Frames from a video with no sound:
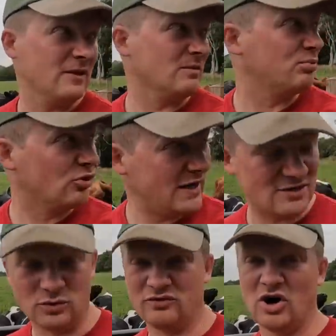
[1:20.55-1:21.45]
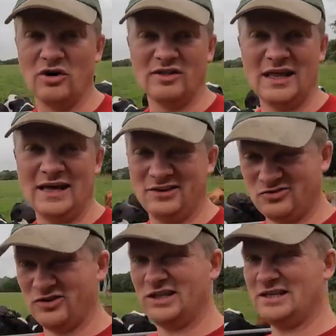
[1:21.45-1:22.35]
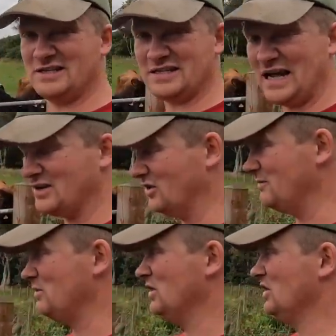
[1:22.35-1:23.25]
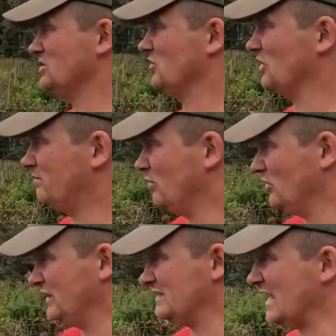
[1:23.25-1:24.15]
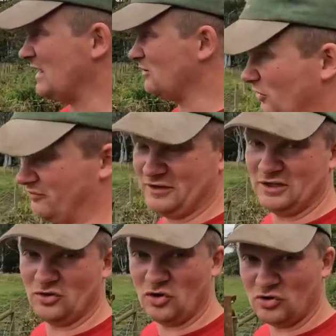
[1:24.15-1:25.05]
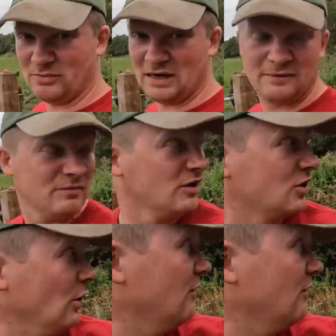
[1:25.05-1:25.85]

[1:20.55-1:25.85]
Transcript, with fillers: there's a bridge that we've got over there that's really easy to handle them. So we're gonna pull these out. Hopefully they'll all come out, go